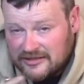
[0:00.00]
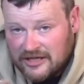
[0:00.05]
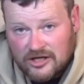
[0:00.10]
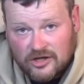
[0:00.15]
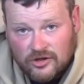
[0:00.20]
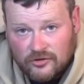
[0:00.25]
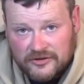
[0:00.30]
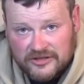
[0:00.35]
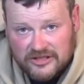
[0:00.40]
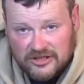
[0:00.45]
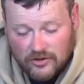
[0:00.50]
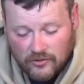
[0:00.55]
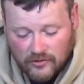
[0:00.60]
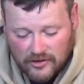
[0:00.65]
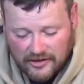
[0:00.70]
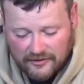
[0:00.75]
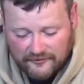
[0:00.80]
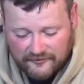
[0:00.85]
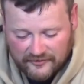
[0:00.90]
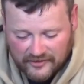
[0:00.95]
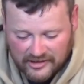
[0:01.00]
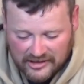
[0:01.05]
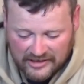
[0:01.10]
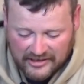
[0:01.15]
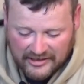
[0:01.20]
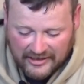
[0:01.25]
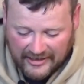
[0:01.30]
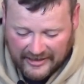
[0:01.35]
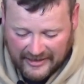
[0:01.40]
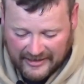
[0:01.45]
not going to go off.
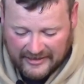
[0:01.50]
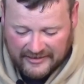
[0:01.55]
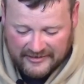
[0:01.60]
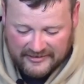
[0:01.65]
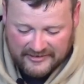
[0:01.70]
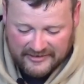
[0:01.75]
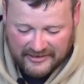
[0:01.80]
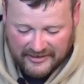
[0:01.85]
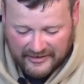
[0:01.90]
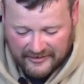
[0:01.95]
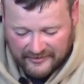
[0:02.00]
And